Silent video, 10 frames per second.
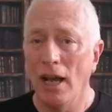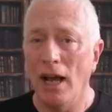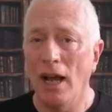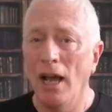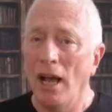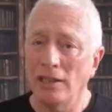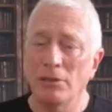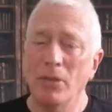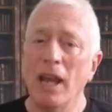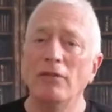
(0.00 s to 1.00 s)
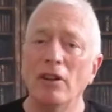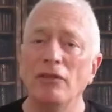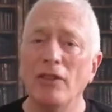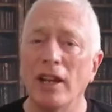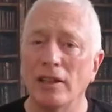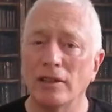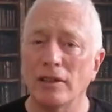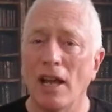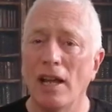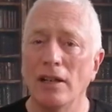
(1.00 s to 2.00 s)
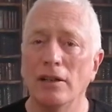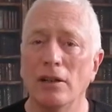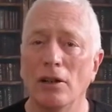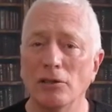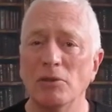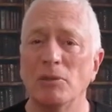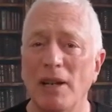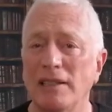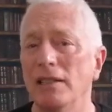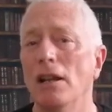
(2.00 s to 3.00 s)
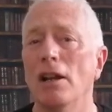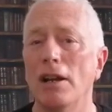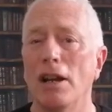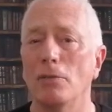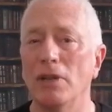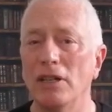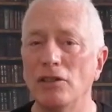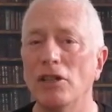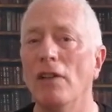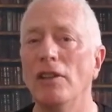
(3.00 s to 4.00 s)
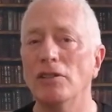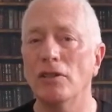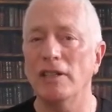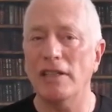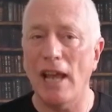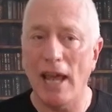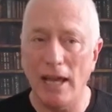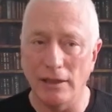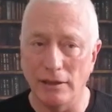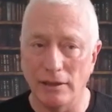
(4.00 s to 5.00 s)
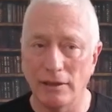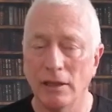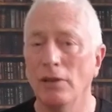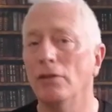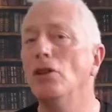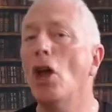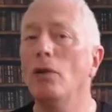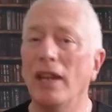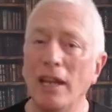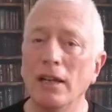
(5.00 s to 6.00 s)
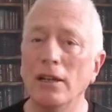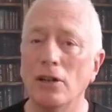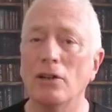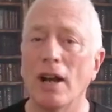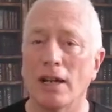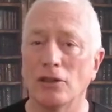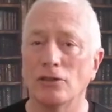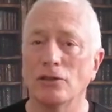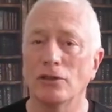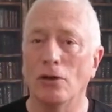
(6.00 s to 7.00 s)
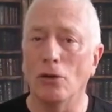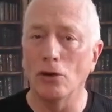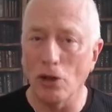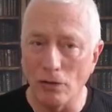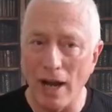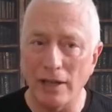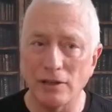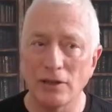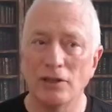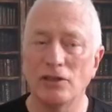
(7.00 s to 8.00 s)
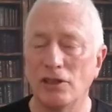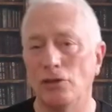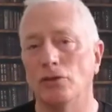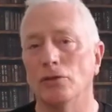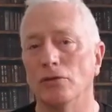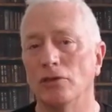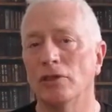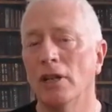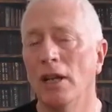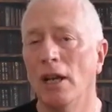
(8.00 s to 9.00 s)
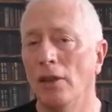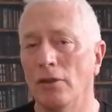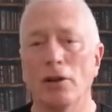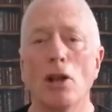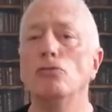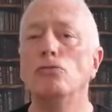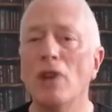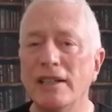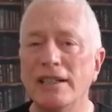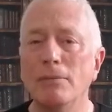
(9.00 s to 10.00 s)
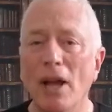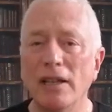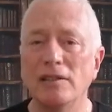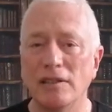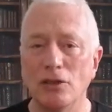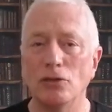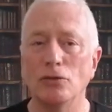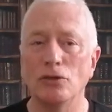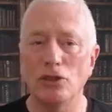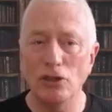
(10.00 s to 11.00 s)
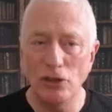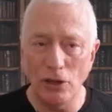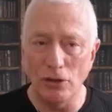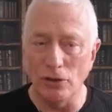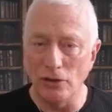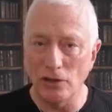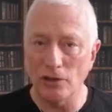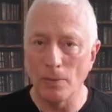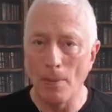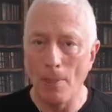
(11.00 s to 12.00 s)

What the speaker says: And so it became very fixed, and Osman Spare said, no, we can turn this on its head. There are no incorrect or correct sigils. There are no ready-made sigils to use.